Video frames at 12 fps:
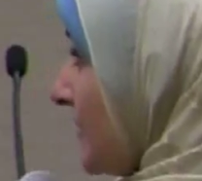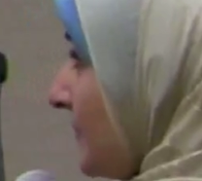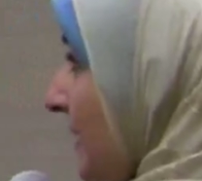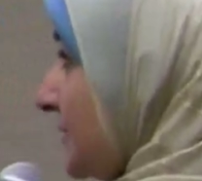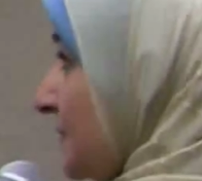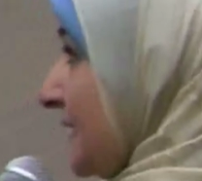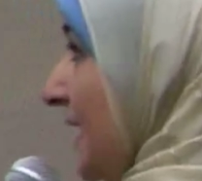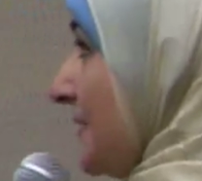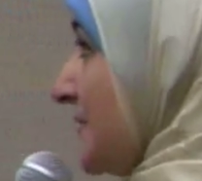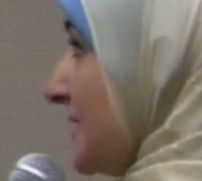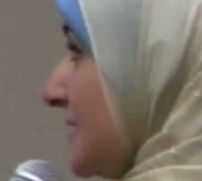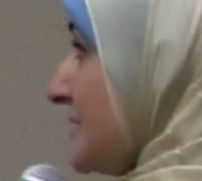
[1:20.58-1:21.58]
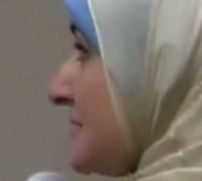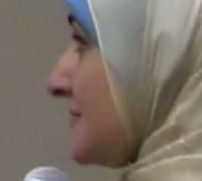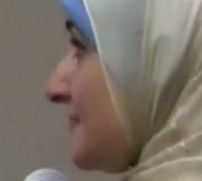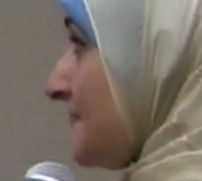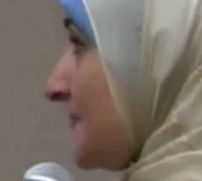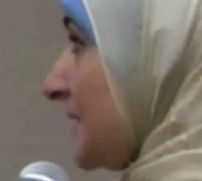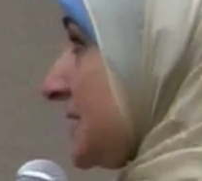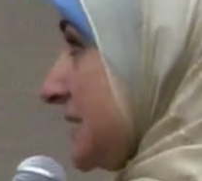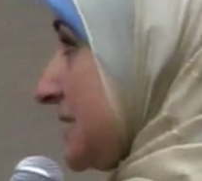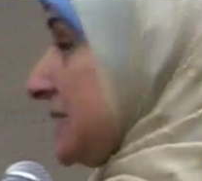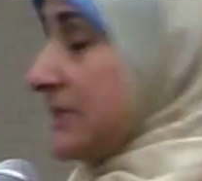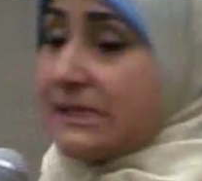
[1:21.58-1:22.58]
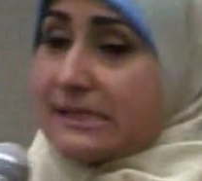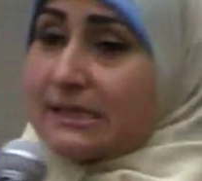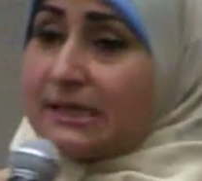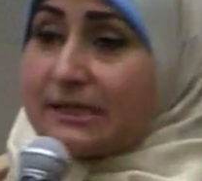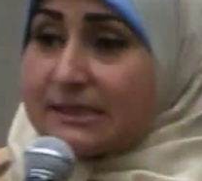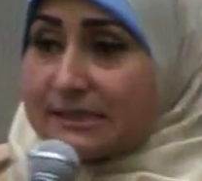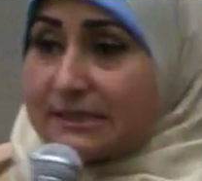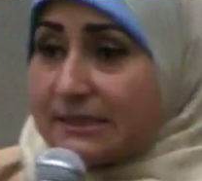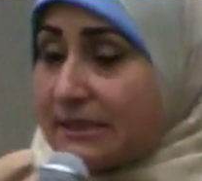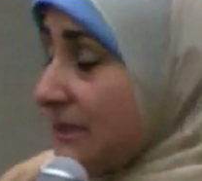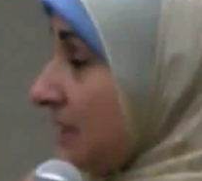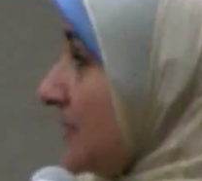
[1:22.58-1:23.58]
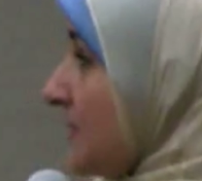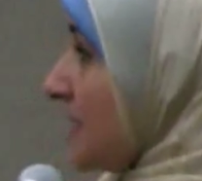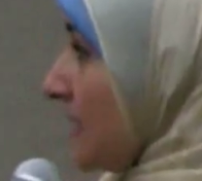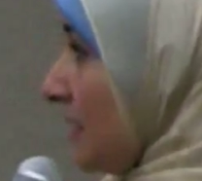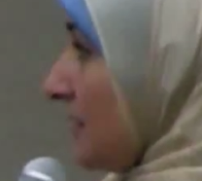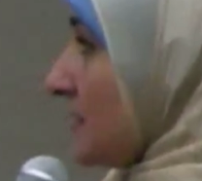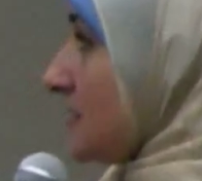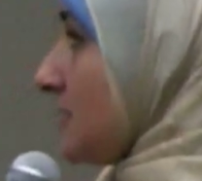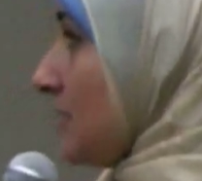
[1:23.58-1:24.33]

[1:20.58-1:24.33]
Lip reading: But what happened is resistance against DDT because